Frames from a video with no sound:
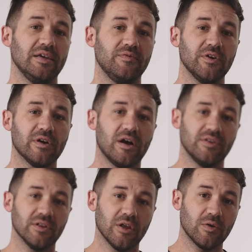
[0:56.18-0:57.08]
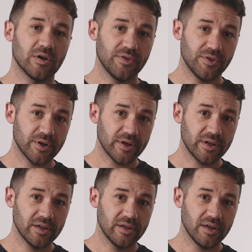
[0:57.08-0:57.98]
if you're on the lower
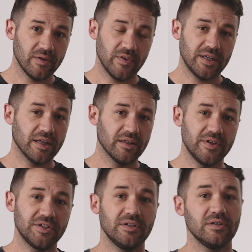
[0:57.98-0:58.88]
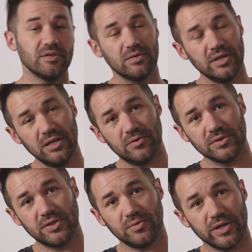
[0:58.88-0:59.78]
third of the television, equal
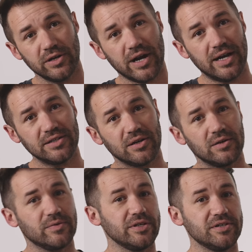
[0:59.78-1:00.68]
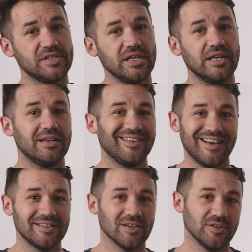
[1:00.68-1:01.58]
to where your eyes are where you're seated,
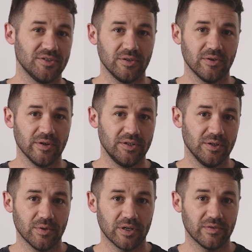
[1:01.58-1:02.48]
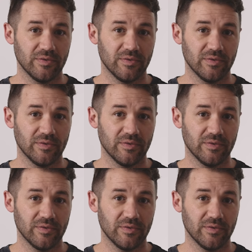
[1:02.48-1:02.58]
that's also going to work